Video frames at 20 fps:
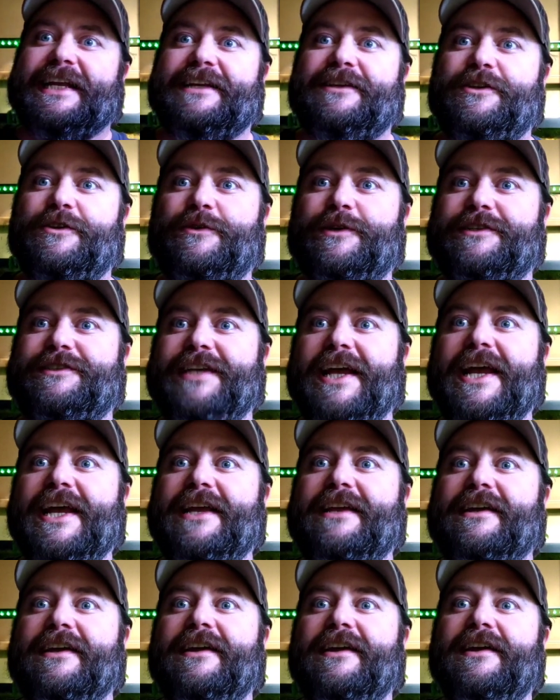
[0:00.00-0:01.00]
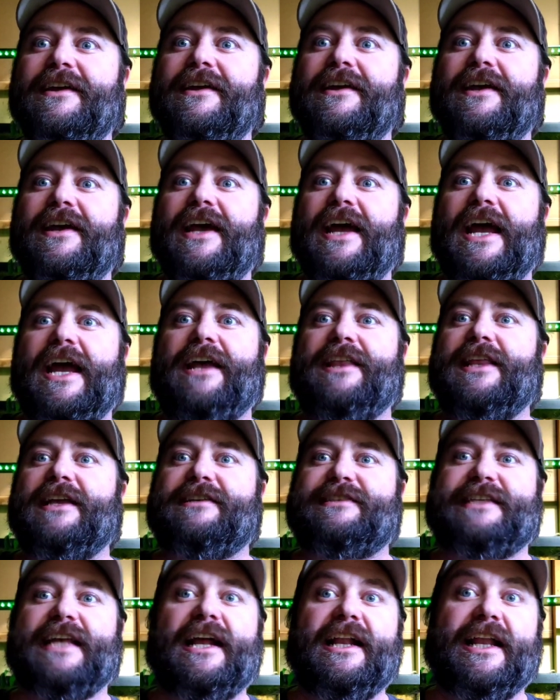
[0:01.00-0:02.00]
it into a tank and they
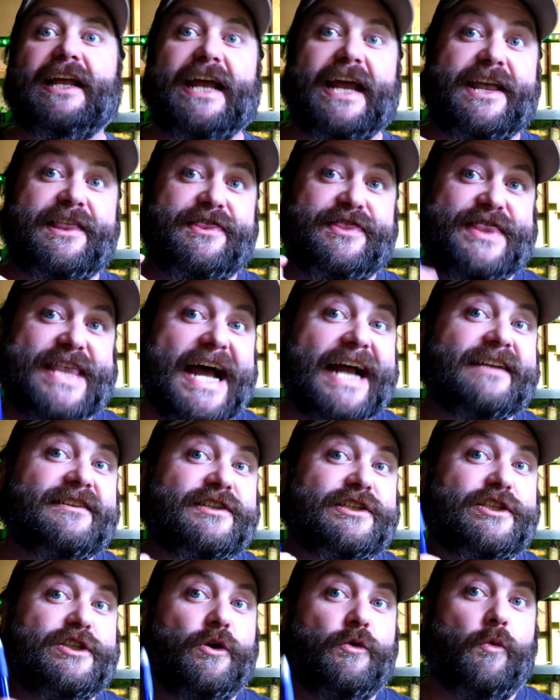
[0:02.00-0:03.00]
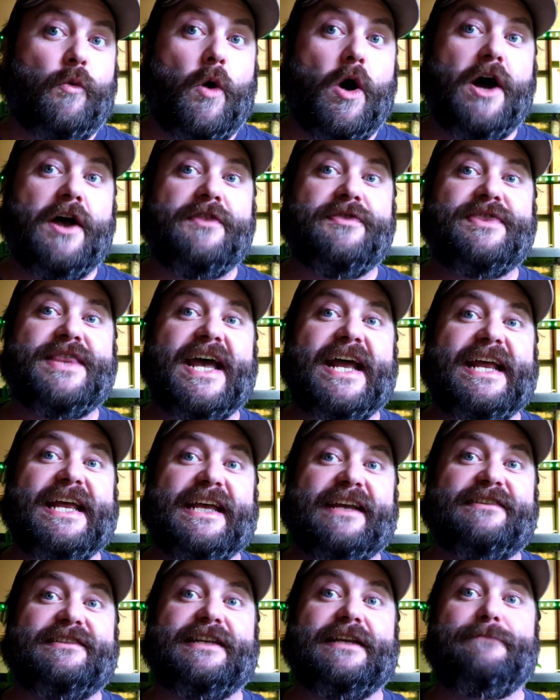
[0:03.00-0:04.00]
sell it. And that's the one that
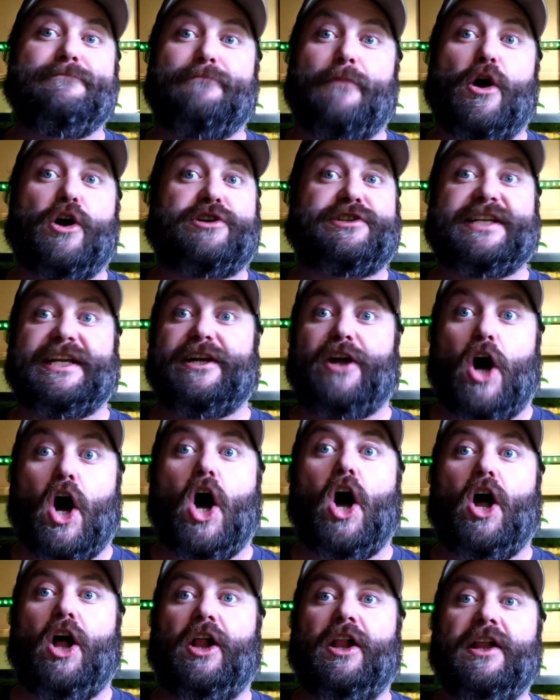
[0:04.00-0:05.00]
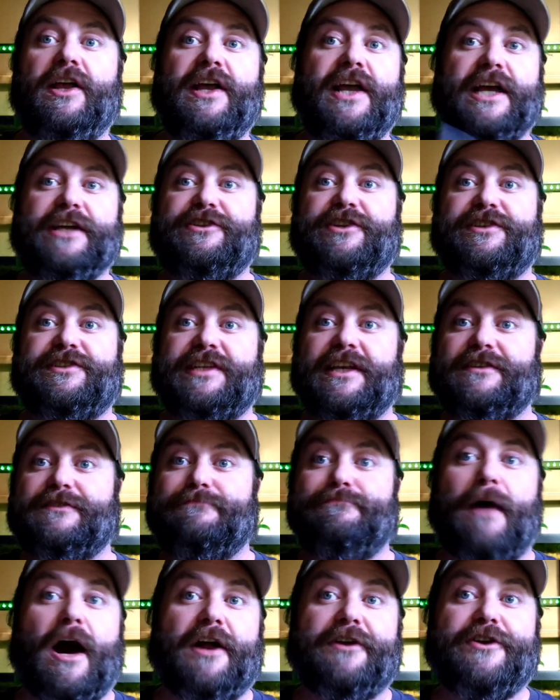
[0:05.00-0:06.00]
isn't marked at all. It just says
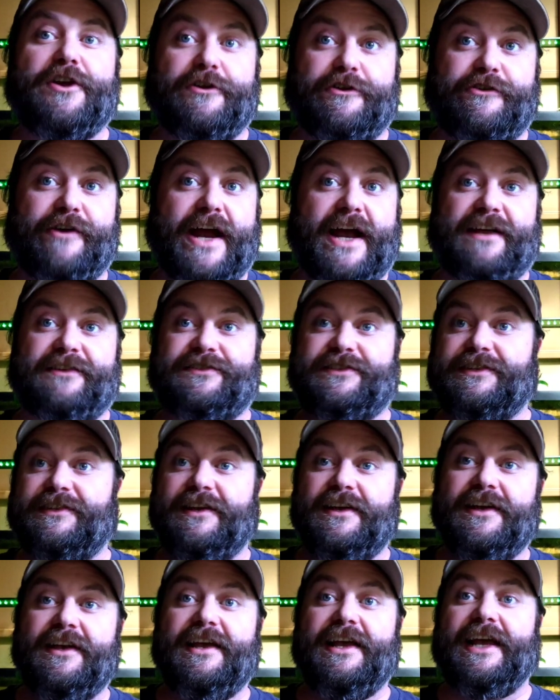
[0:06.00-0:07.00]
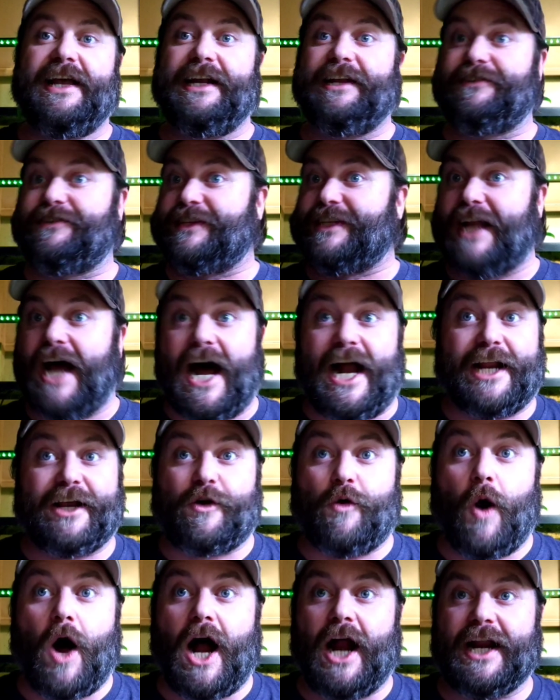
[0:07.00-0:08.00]
Mondo grass. It is not
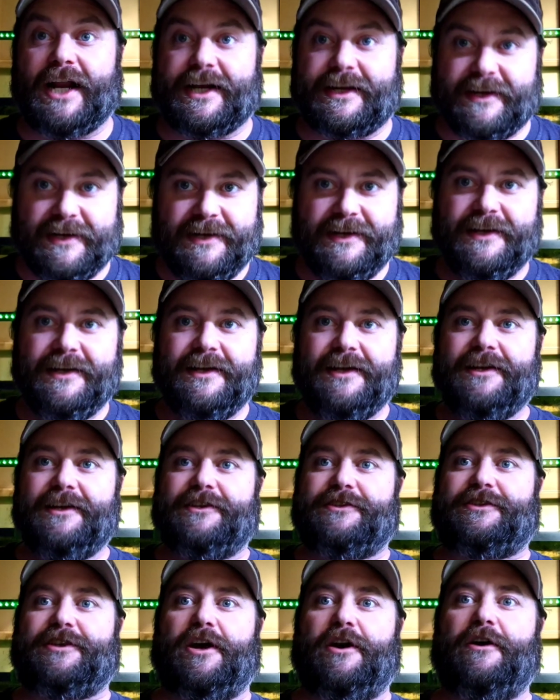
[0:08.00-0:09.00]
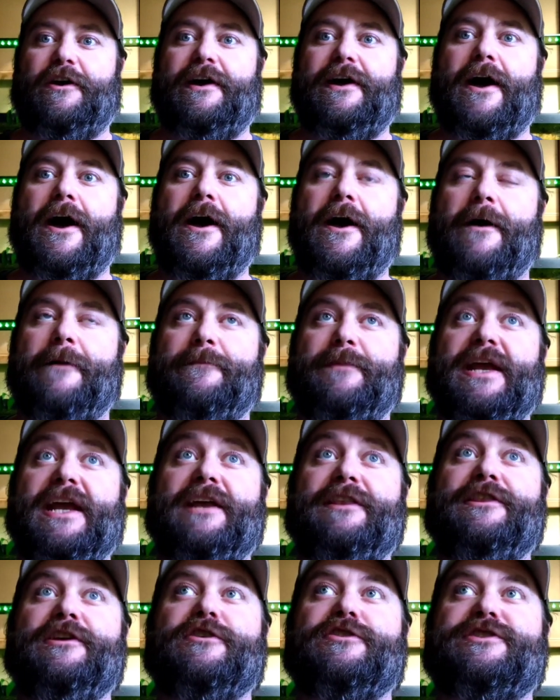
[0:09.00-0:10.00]
aquatic. So um,
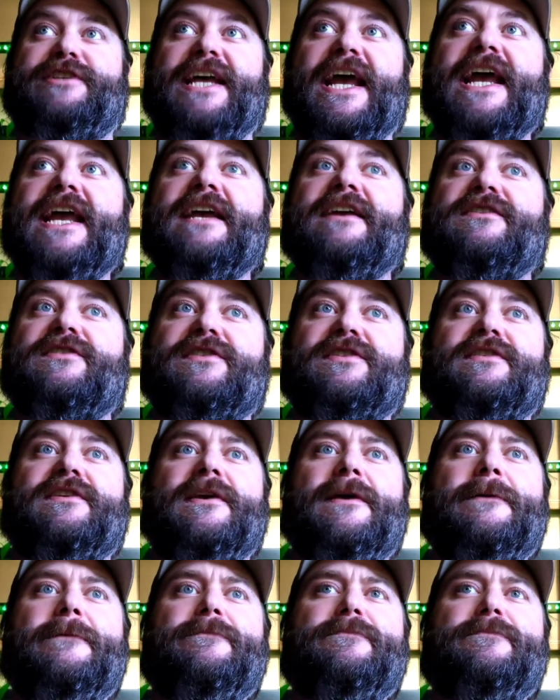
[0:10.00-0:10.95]
in their tanks,